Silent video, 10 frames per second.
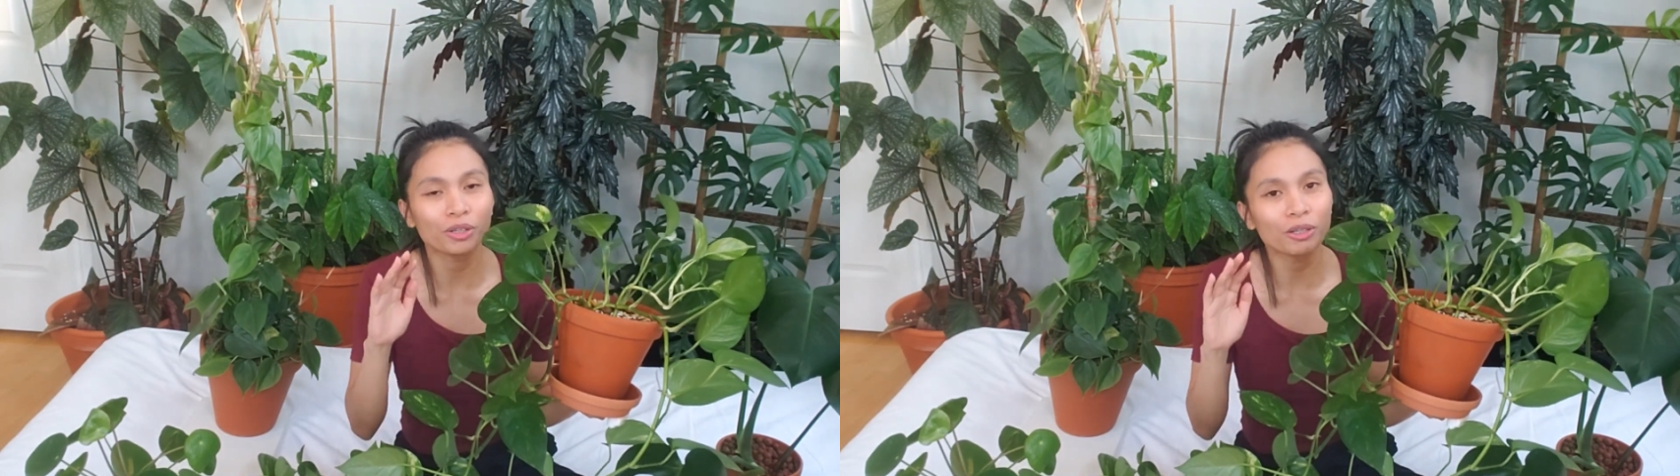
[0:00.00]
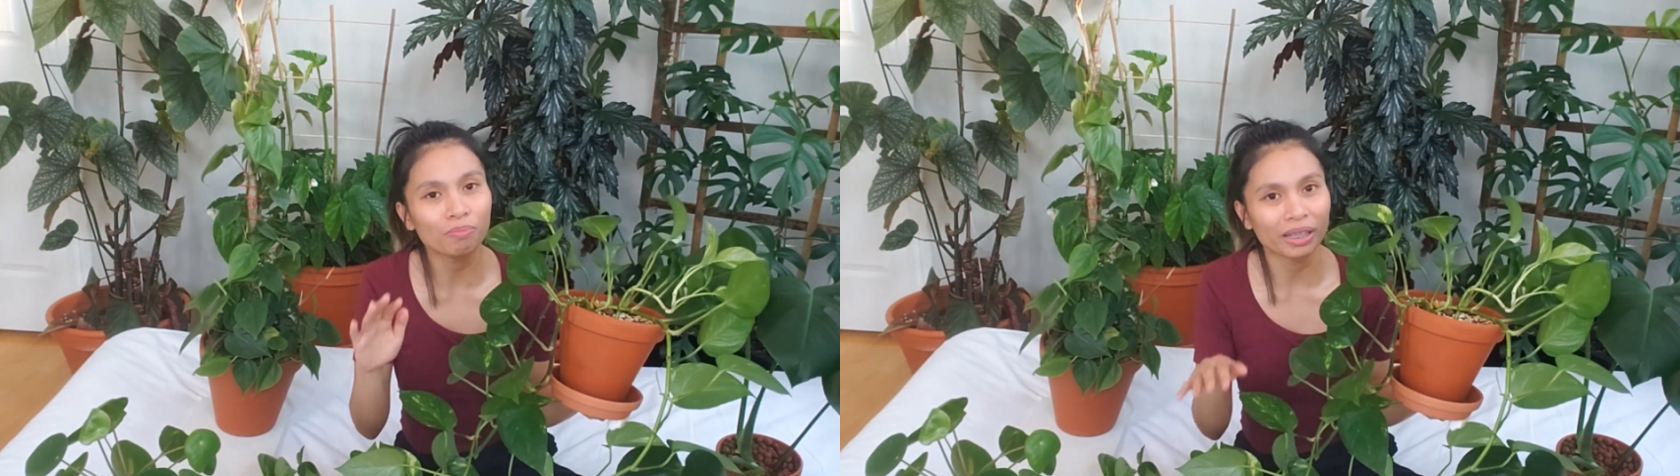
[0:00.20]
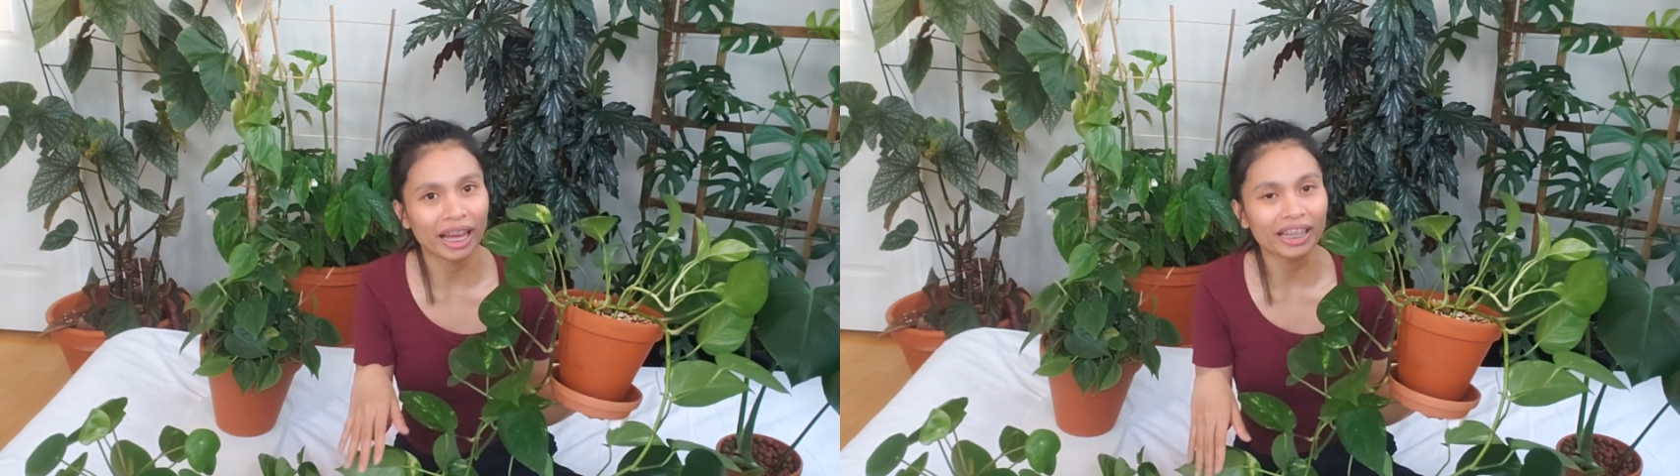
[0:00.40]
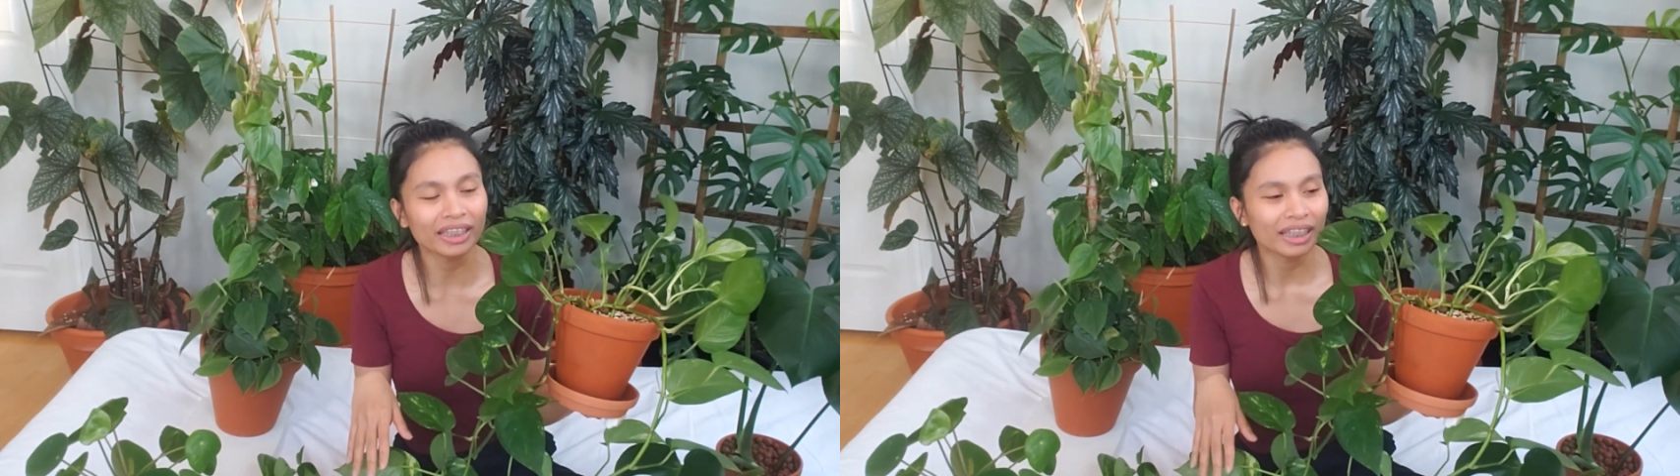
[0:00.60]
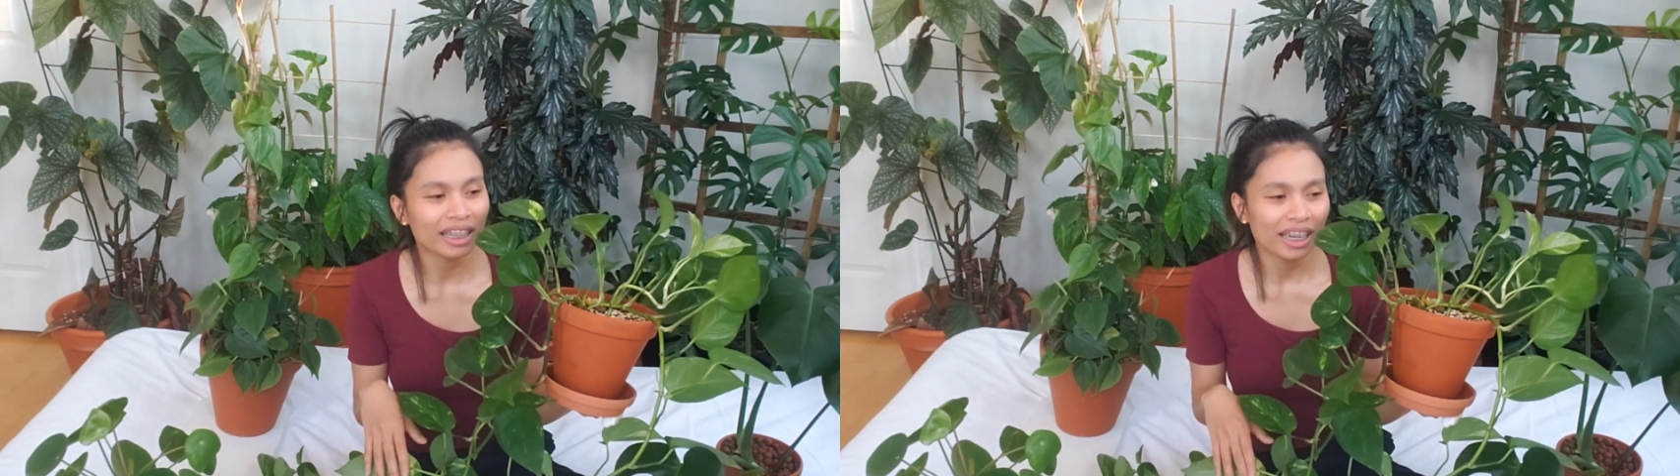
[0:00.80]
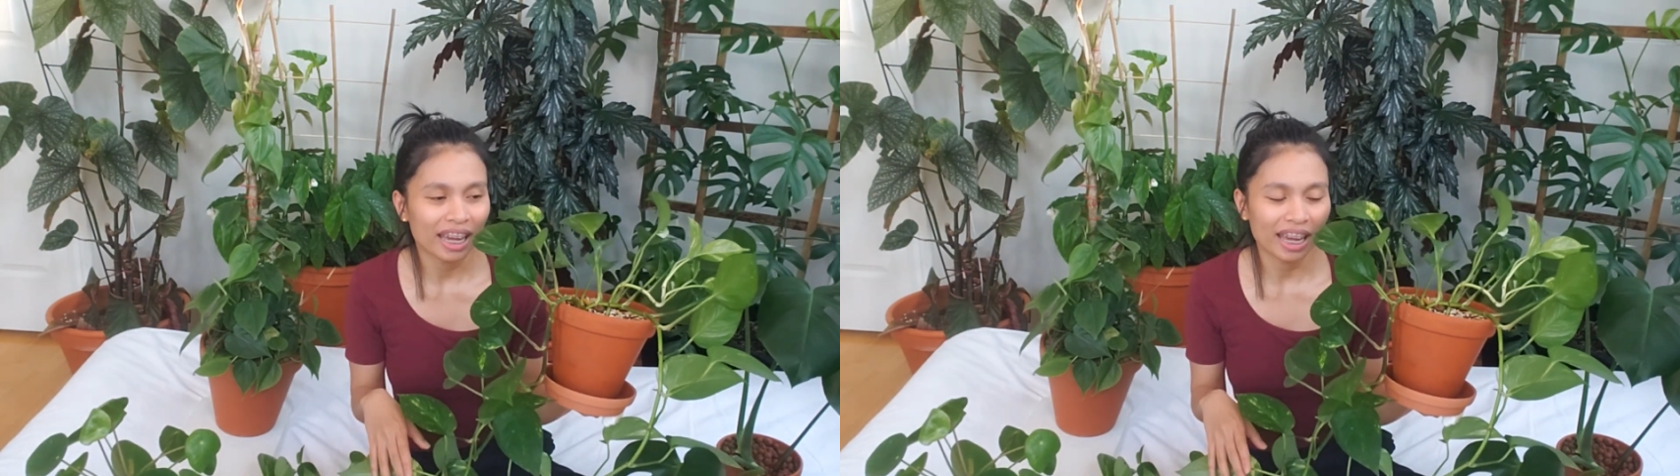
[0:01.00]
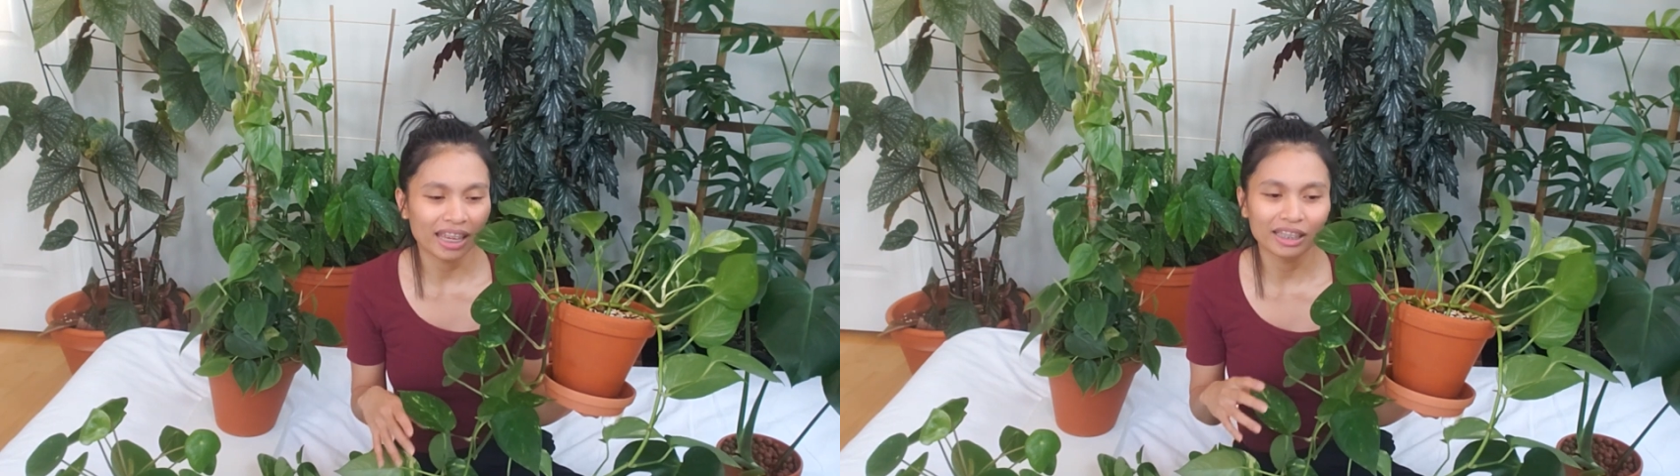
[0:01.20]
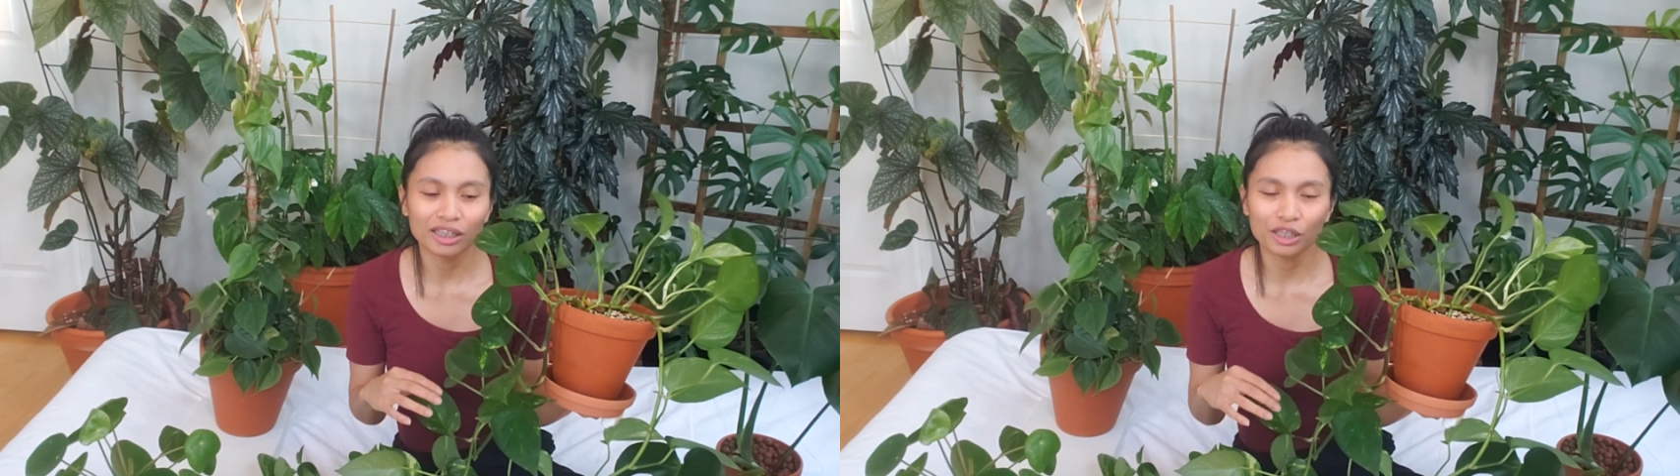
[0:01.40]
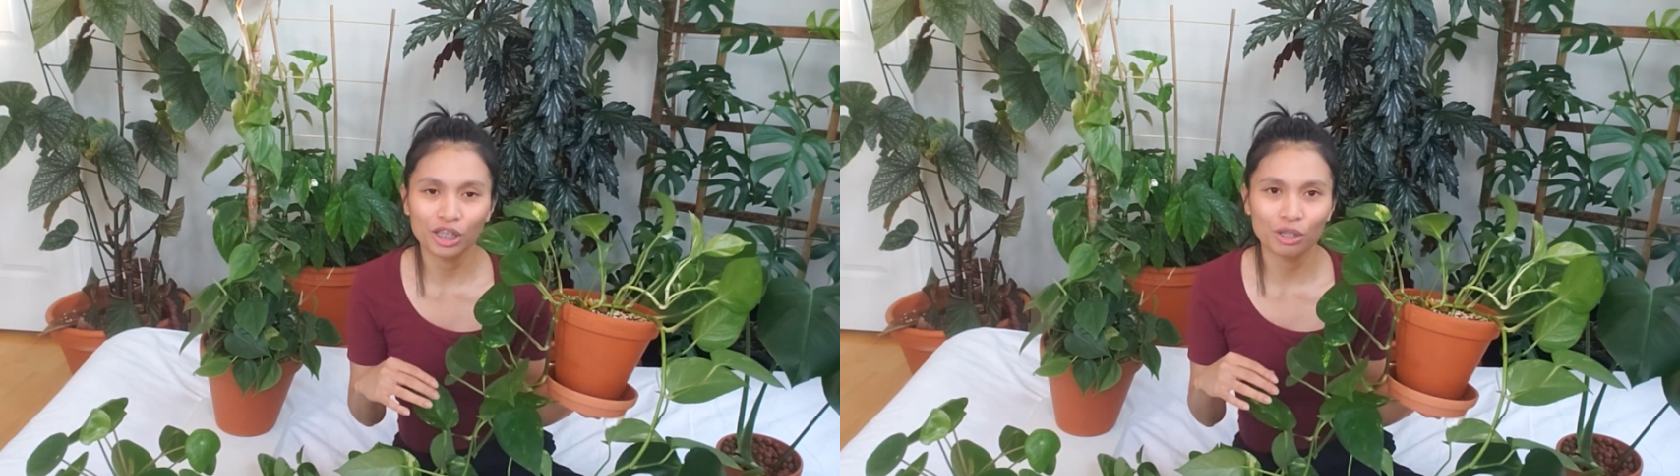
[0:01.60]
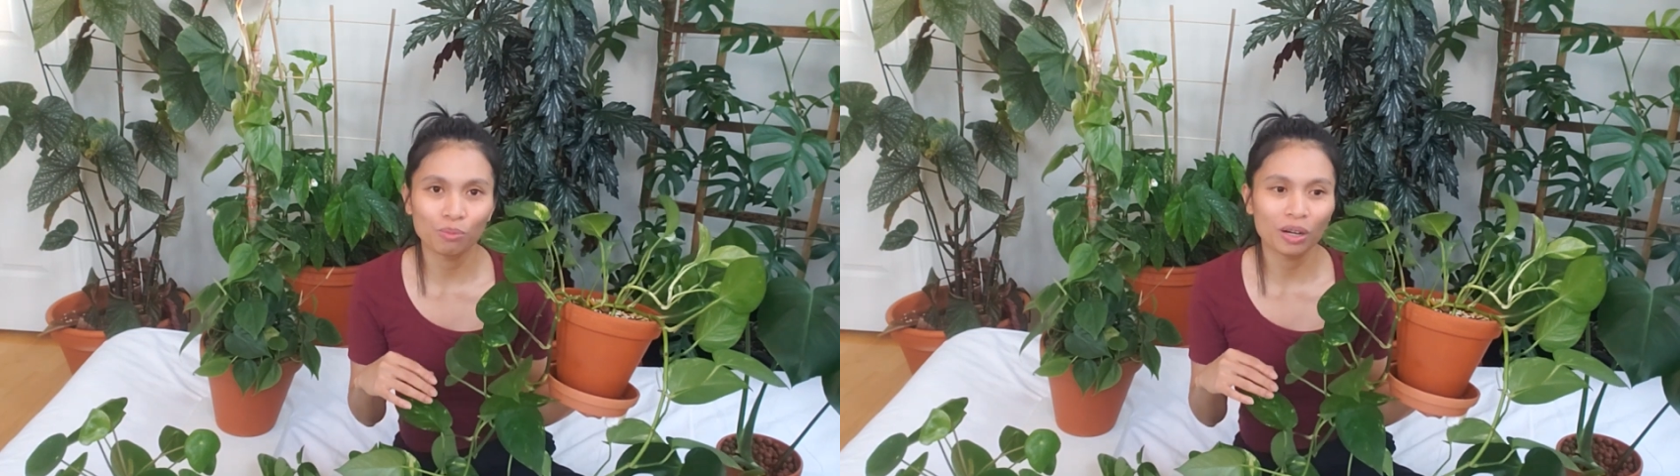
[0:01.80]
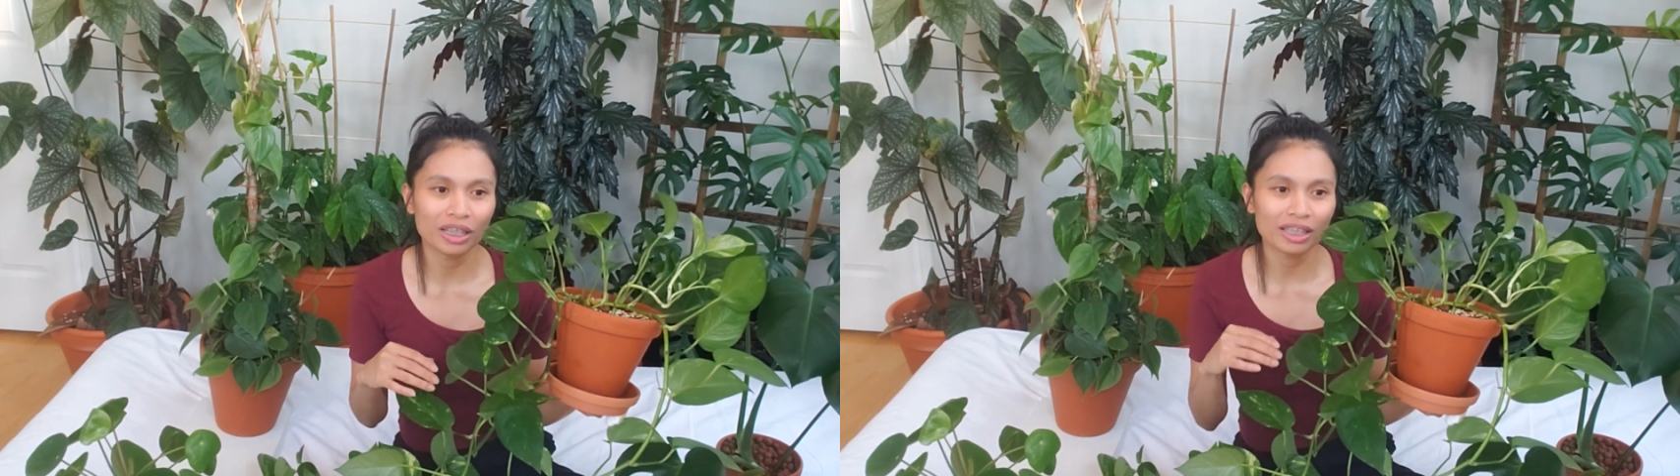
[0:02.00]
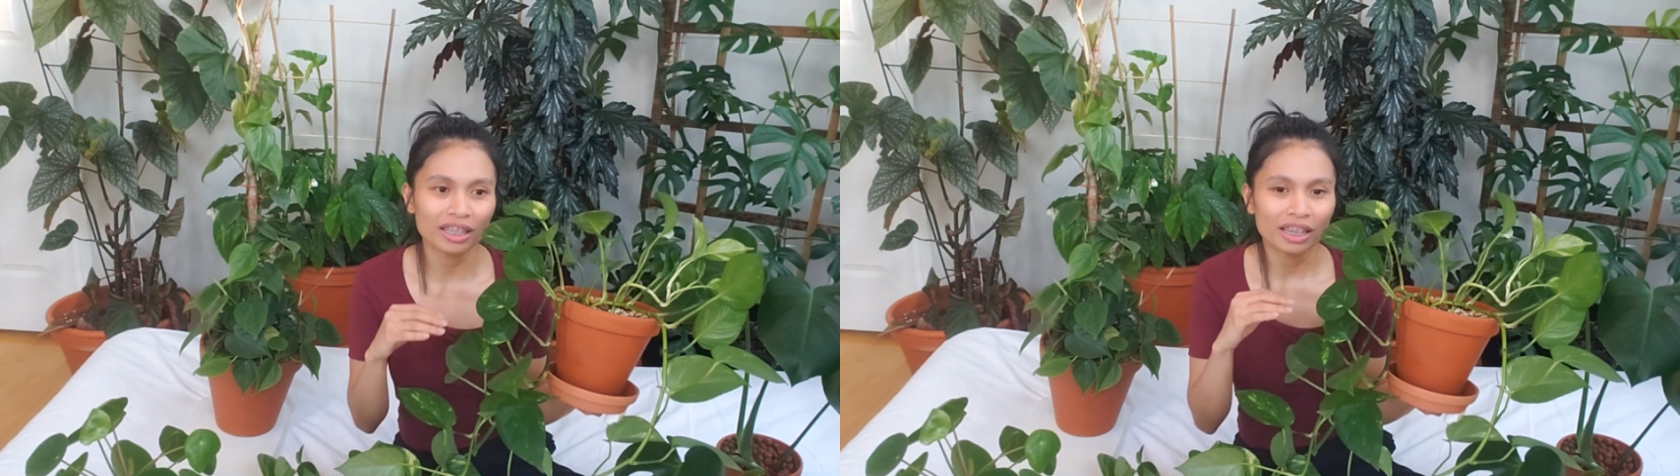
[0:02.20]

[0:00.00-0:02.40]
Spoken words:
her plant, and she was